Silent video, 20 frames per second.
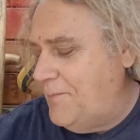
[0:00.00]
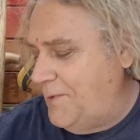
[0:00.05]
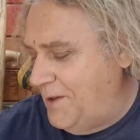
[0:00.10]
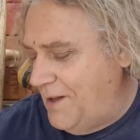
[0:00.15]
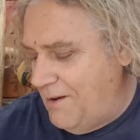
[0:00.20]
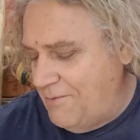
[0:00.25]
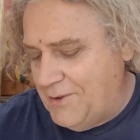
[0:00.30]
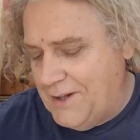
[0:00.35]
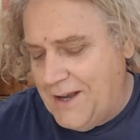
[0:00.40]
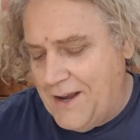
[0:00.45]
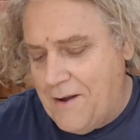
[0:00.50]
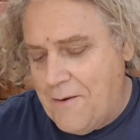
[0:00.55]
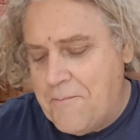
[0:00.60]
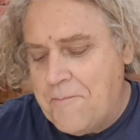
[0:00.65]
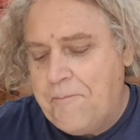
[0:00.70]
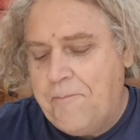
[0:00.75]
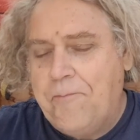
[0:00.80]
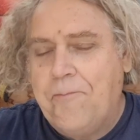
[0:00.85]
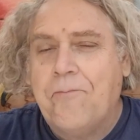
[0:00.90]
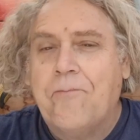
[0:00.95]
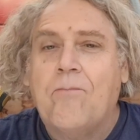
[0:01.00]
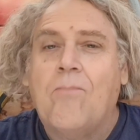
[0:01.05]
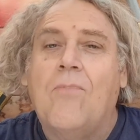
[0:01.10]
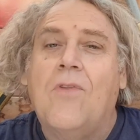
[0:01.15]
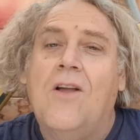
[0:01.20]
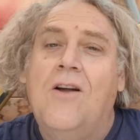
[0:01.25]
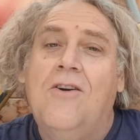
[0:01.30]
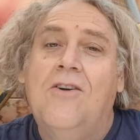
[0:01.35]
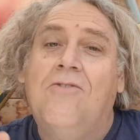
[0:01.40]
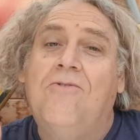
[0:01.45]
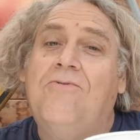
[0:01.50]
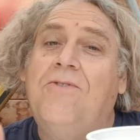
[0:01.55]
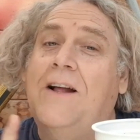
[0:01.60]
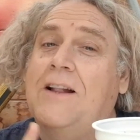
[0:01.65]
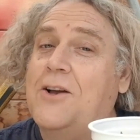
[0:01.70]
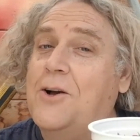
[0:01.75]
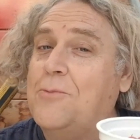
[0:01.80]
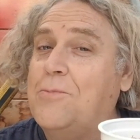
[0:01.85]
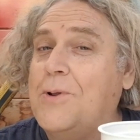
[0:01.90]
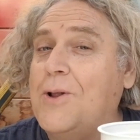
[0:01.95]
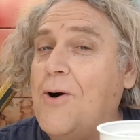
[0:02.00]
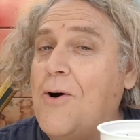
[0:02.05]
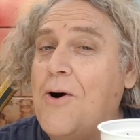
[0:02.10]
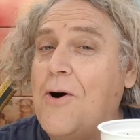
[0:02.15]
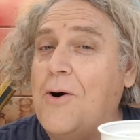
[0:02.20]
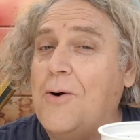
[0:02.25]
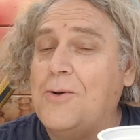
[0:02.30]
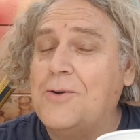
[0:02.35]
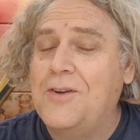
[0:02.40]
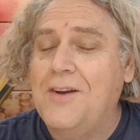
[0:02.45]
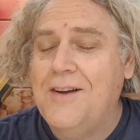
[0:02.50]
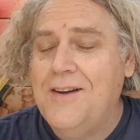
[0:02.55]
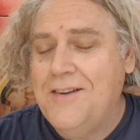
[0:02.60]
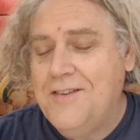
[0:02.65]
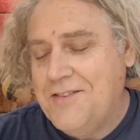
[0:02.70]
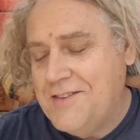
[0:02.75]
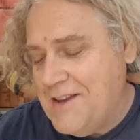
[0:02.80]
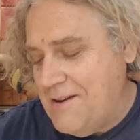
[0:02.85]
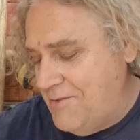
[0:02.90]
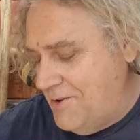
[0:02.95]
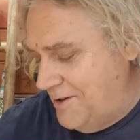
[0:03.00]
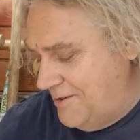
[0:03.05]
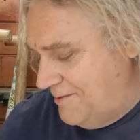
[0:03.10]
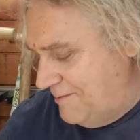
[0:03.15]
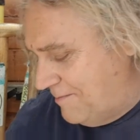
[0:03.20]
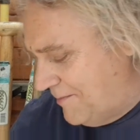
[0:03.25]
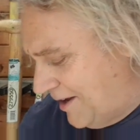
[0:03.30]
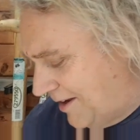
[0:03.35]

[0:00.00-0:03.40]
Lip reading: Lovely. Fellow plot holder has given